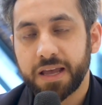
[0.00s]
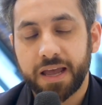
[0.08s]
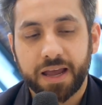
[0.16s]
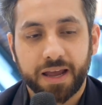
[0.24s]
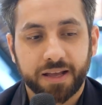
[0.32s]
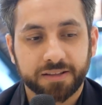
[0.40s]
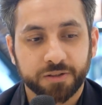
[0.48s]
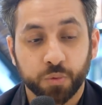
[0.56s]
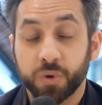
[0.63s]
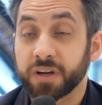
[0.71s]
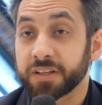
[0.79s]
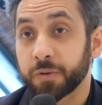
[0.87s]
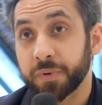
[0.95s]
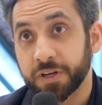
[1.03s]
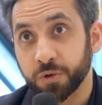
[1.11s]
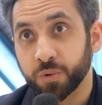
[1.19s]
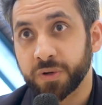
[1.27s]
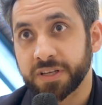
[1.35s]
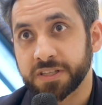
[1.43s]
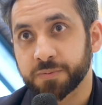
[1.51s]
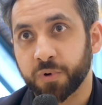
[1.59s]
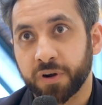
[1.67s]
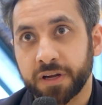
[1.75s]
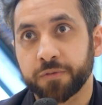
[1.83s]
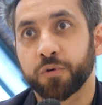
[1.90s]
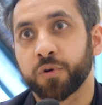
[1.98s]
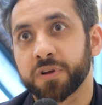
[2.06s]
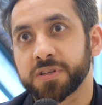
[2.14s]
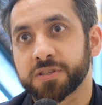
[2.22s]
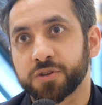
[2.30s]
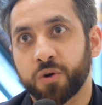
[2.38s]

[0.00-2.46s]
And the work that we do is broadly focused